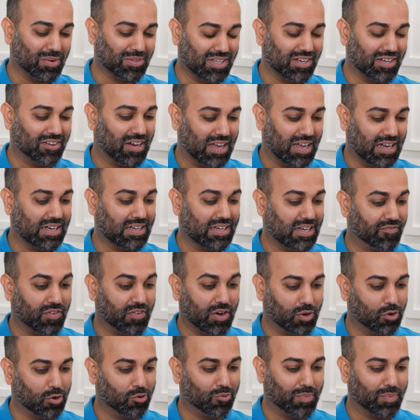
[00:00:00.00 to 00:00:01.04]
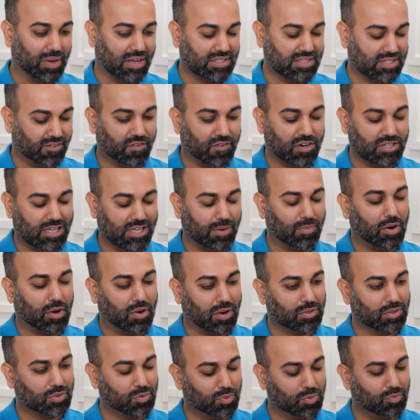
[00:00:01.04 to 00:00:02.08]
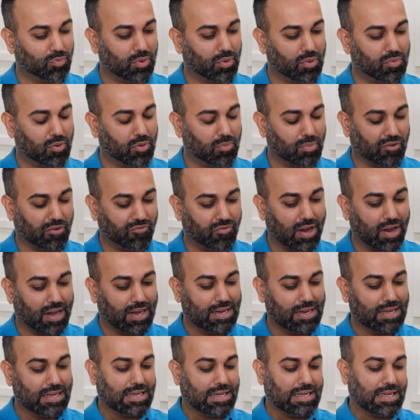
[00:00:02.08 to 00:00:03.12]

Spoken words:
in a different group because the first time around I was with my friend,